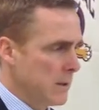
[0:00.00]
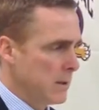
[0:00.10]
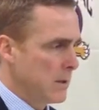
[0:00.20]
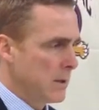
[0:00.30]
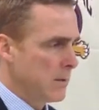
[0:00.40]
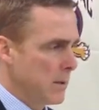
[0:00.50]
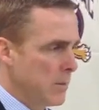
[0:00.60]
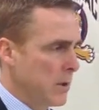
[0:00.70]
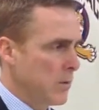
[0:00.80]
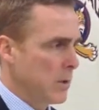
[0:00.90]
I think they, they
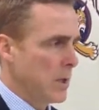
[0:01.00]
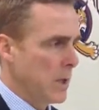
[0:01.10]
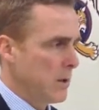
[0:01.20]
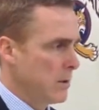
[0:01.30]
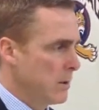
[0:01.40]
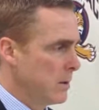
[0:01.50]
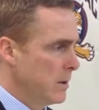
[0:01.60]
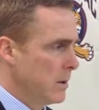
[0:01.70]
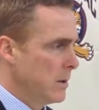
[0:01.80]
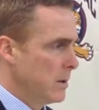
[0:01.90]
played really hard,
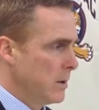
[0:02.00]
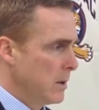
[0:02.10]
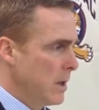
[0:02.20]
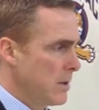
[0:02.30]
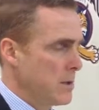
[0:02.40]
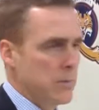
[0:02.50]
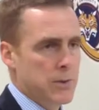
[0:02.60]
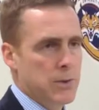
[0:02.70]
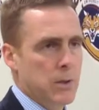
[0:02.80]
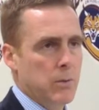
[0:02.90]
and Garcia
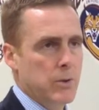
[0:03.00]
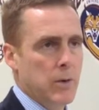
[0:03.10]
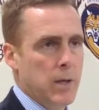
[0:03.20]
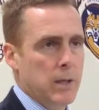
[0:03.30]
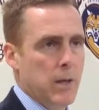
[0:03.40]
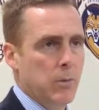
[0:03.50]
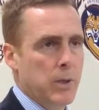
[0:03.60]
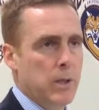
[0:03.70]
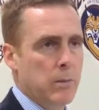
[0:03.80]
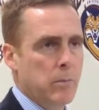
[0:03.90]
was you know was great in that when
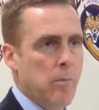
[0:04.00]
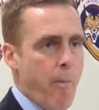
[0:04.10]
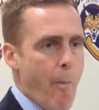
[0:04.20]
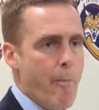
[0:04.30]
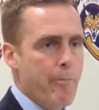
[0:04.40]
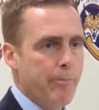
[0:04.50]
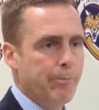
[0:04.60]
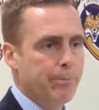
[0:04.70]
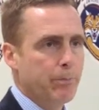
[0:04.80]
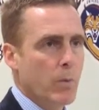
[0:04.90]
we need him. How
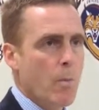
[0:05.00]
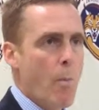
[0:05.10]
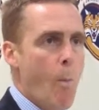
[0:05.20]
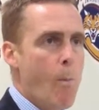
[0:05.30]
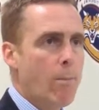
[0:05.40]
about the chippiness?